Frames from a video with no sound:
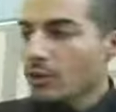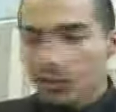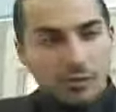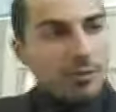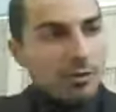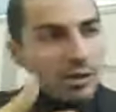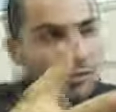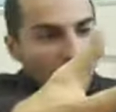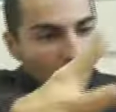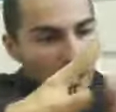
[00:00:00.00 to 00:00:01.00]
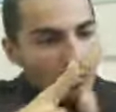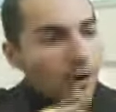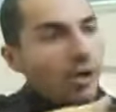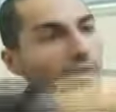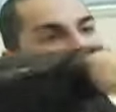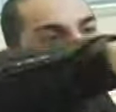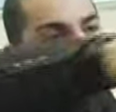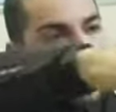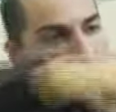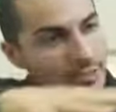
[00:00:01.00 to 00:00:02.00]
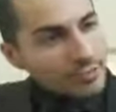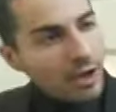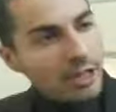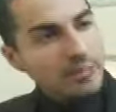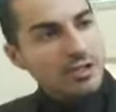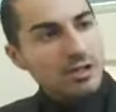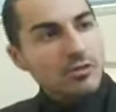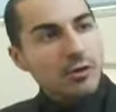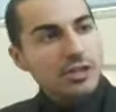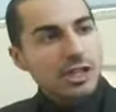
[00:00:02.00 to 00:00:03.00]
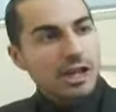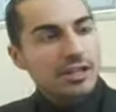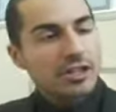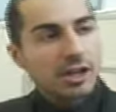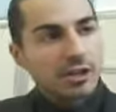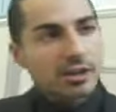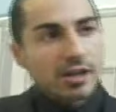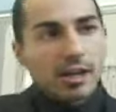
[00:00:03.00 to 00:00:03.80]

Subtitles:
So from the rear of the car, you have all of these lines of volumes converging on each other,